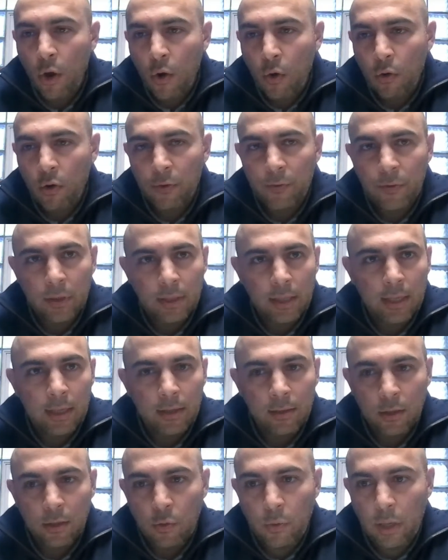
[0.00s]
or if there's any
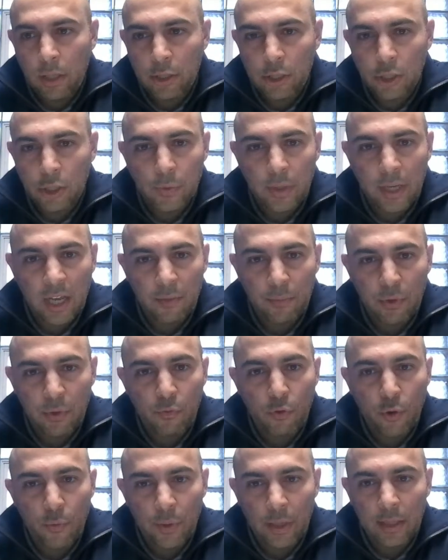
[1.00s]
other questions we have
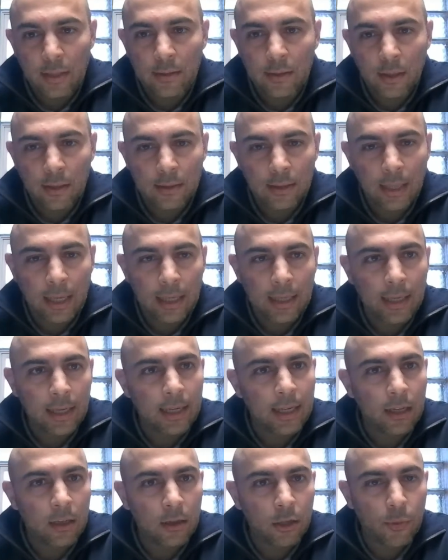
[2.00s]
before we discuss the NAD
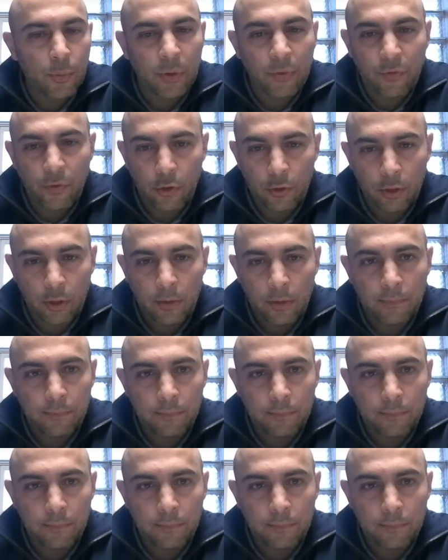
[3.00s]
a little bit further.